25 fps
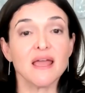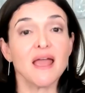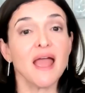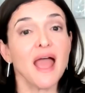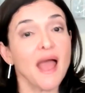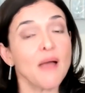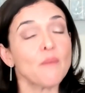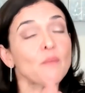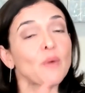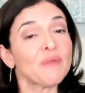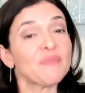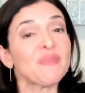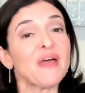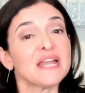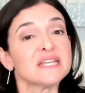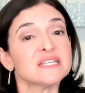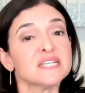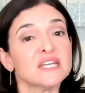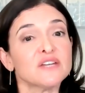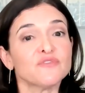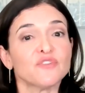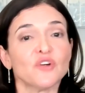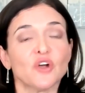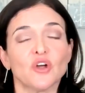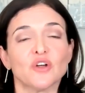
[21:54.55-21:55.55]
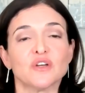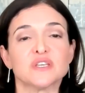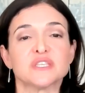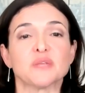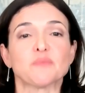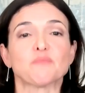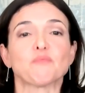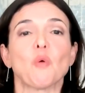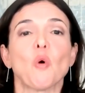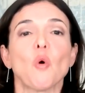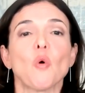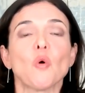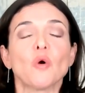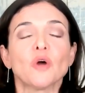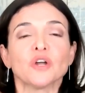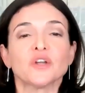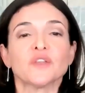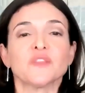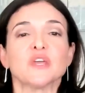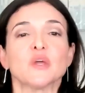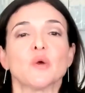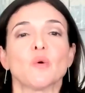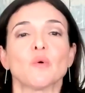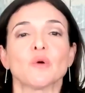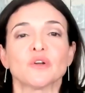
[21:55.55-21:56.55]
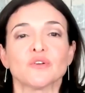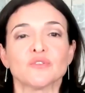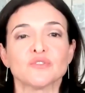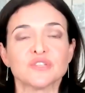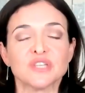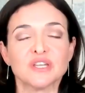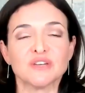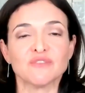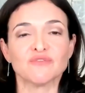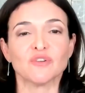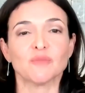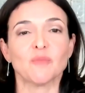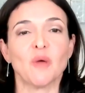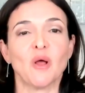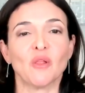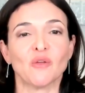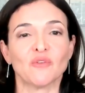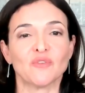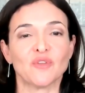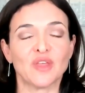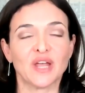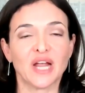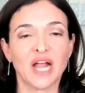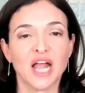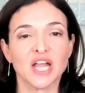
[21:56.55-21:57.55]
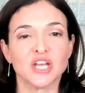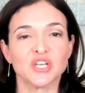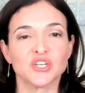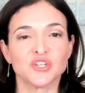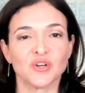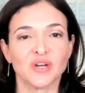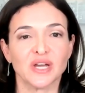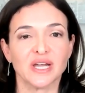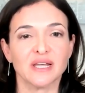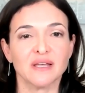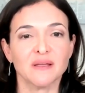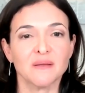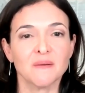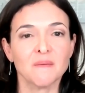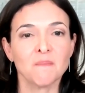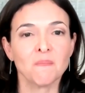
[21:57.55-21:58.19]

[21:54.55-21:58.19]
And what that did for her is it poured the orders in from all over the country.